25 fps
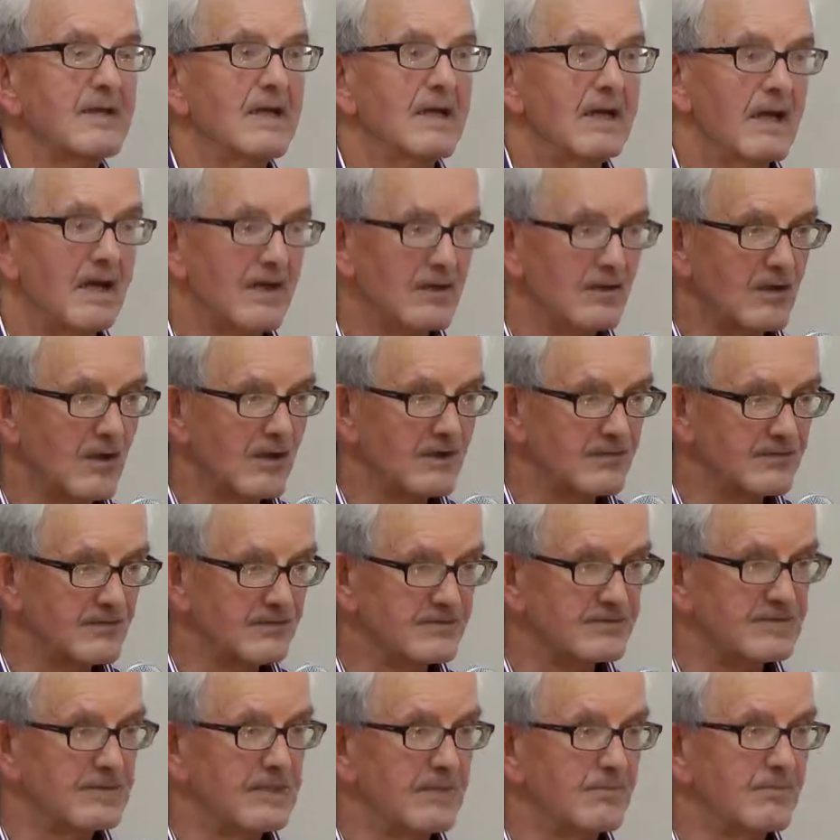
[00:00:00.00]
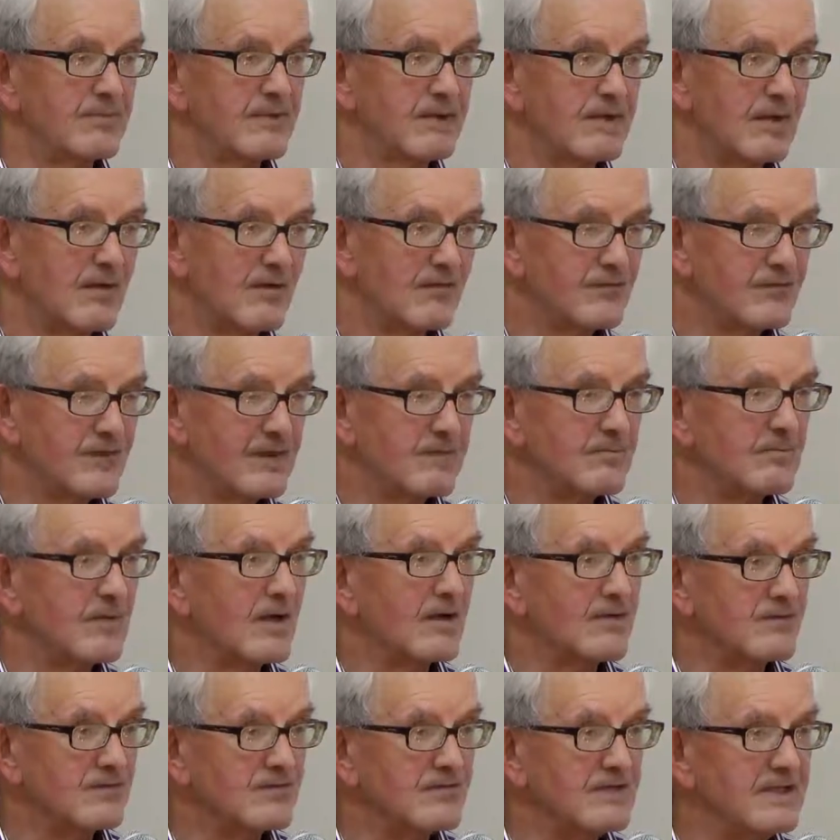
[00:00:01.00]
I also taped Fred
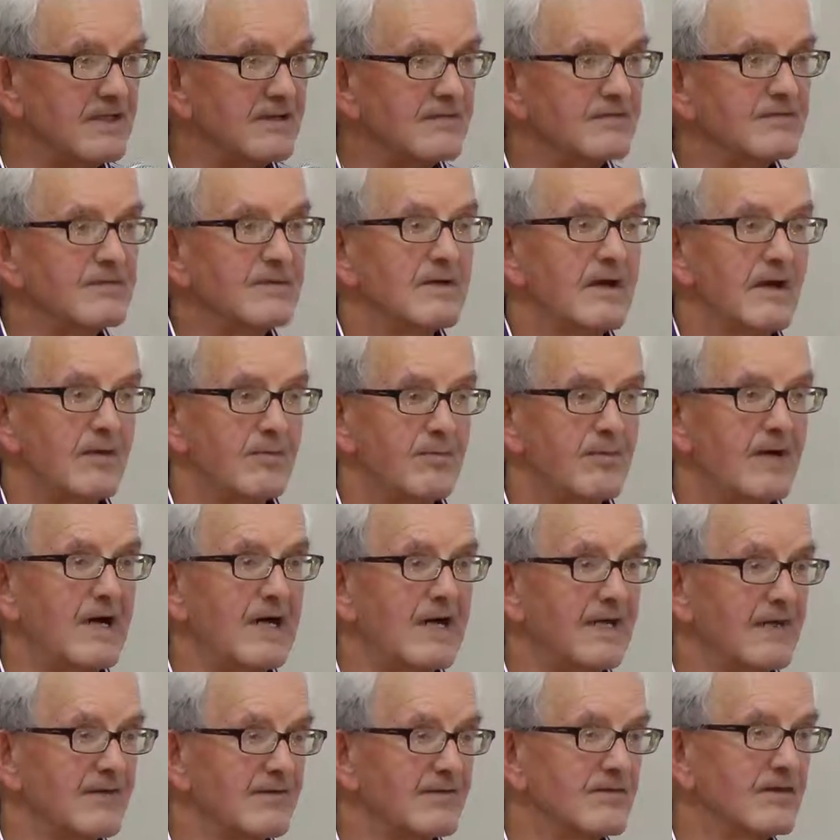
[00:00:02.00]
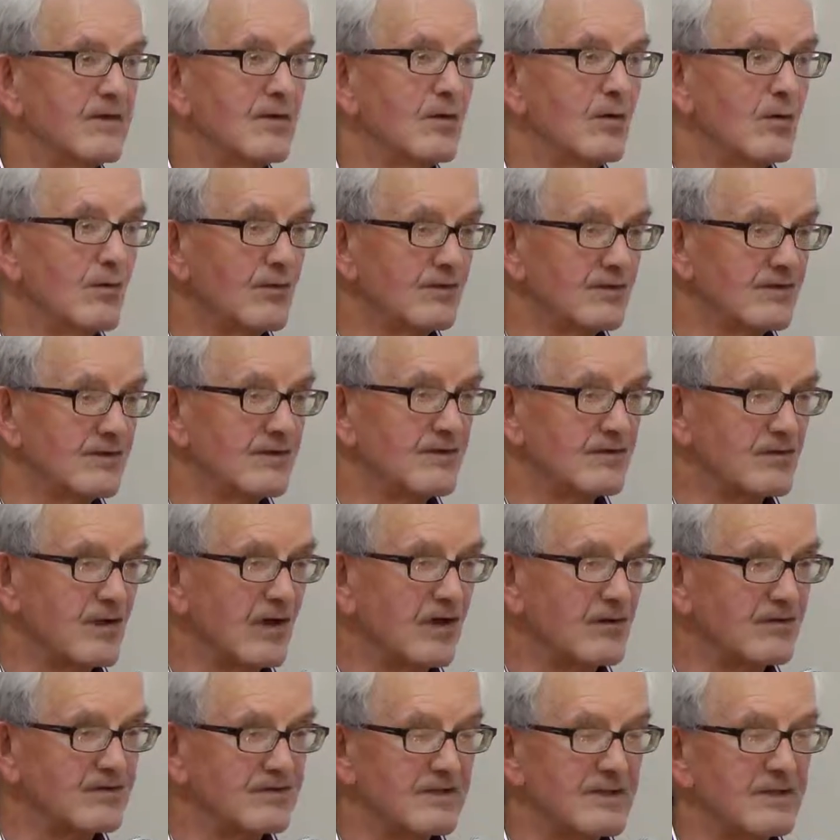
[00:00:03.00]
Moncrief of Palace, who was an
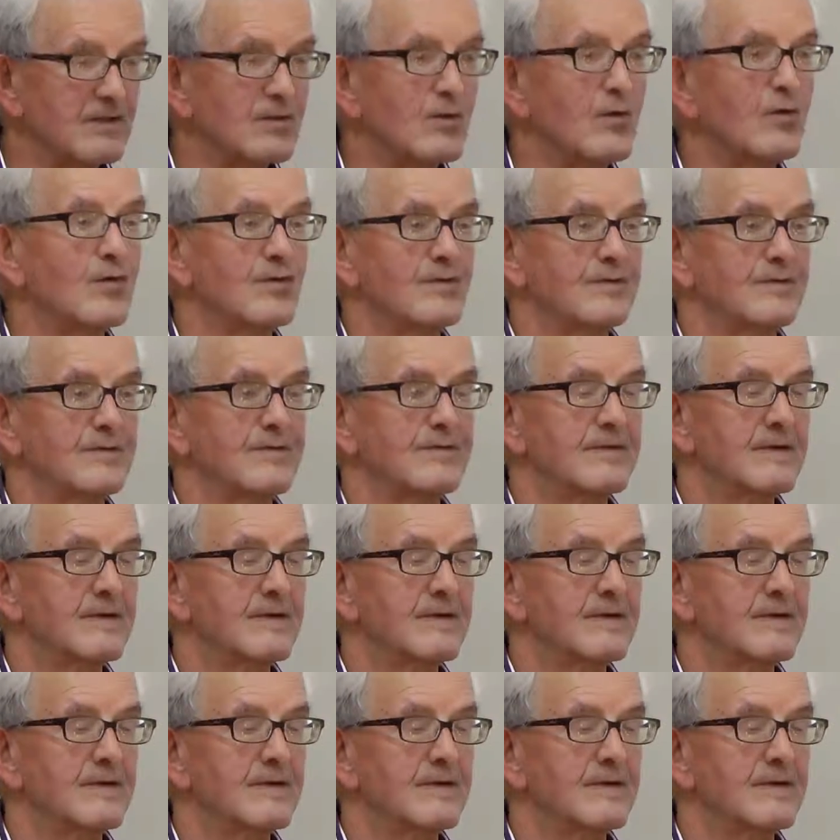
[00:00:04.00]
authority on Goldsmith.